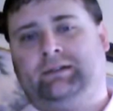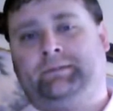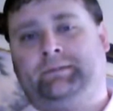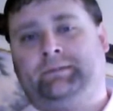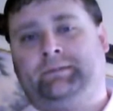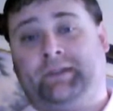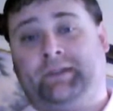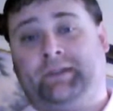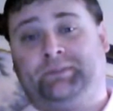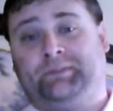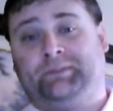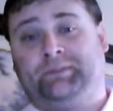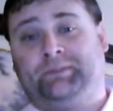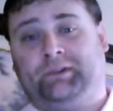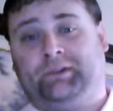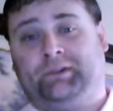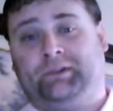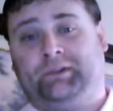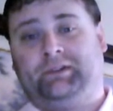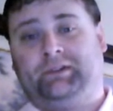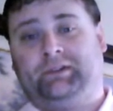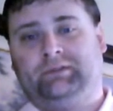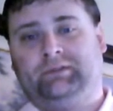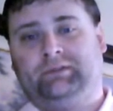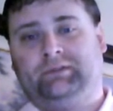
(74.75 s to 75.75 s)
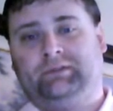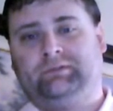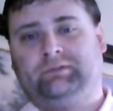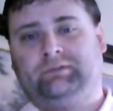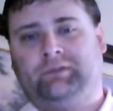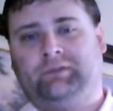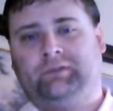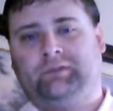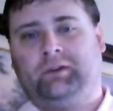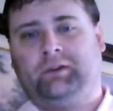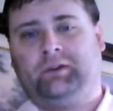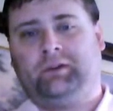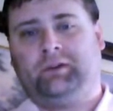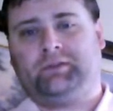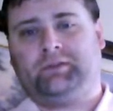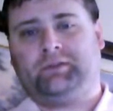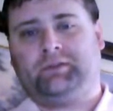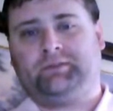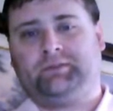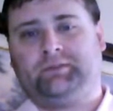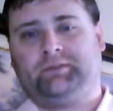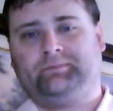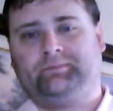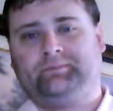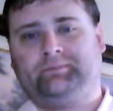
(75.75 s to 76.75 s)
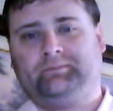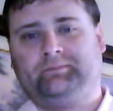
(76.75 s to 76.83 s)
Facebook photos.